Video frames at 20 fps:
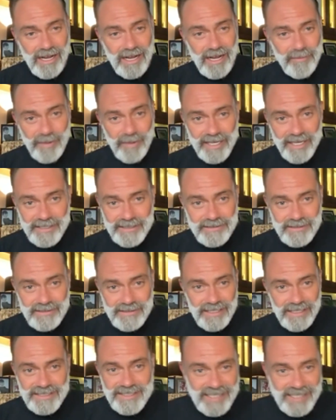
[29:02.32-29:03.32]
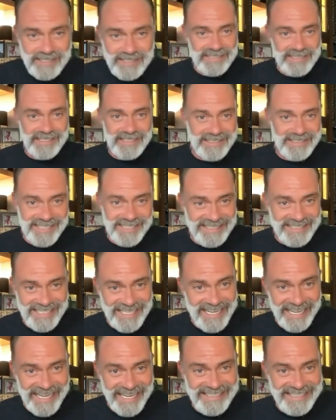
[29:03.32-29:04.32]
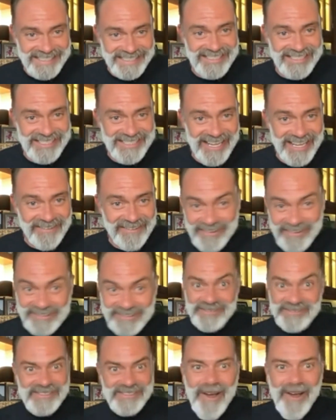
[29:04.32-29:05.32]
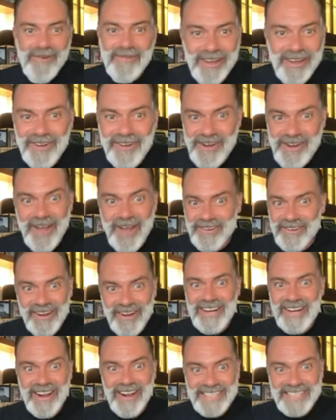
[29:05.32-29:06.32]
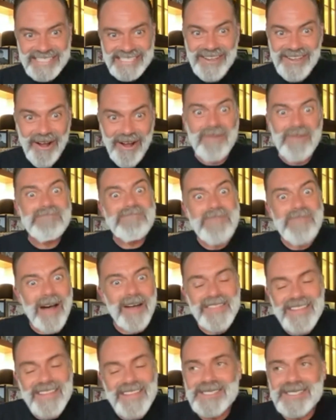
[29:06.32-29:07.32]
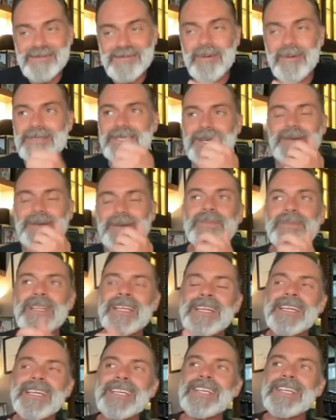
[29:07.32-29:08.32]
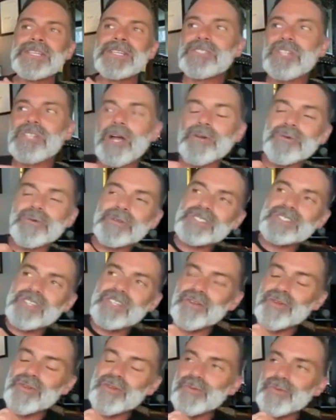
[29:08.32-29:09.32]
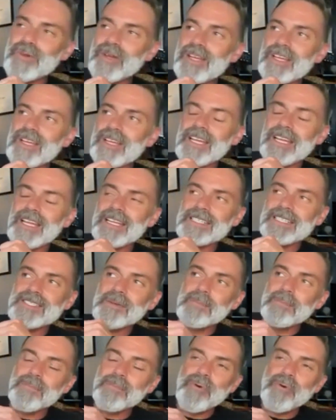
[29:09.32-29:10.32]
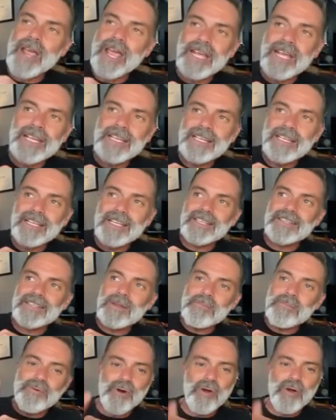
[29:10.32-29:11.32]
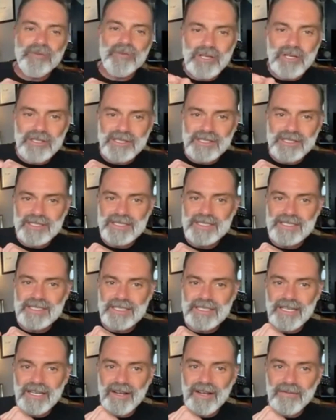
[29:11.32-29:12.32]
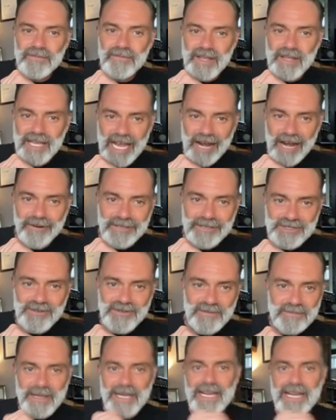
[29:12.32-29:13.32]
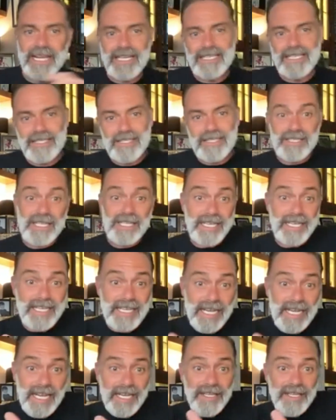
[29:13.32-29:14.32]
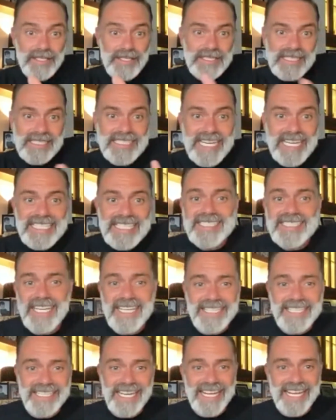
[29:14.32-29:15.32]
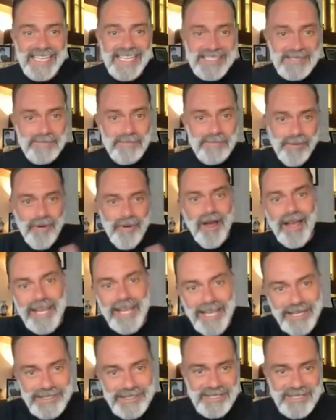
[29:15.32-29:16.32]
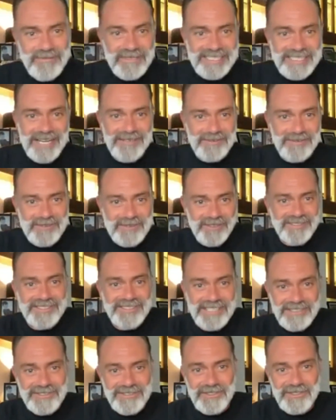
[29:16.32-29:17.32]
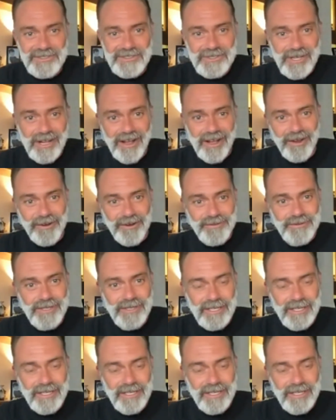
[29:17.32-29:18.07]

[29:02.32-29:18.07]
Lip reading: is this it? Is this the end? And she was like, "Oh my God, no, it's not. But this is what we're doing." So to bring the provenance of the character of Billy 16 years prior to his entrance into the show